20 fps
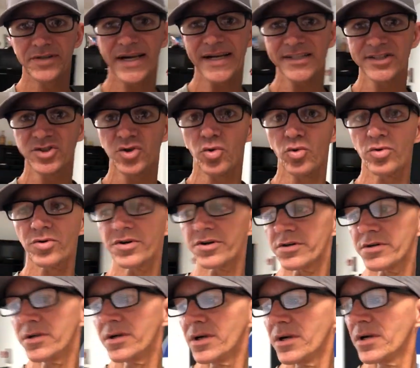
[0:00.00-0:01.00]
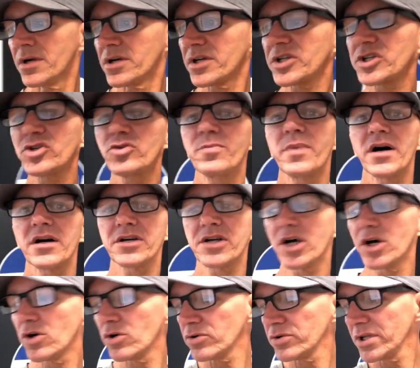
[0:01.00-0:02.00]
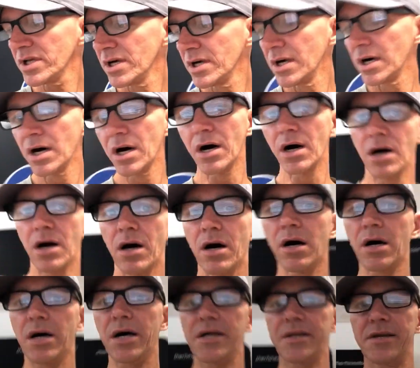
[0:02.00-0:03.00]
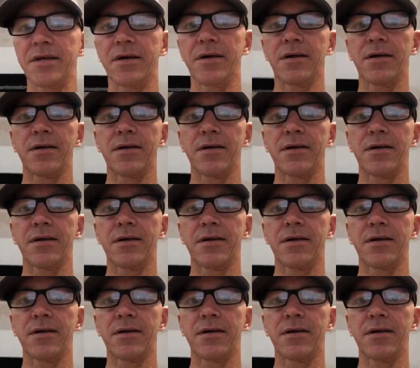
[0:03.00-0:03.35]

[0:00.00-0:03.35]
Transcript: next to order coupon code on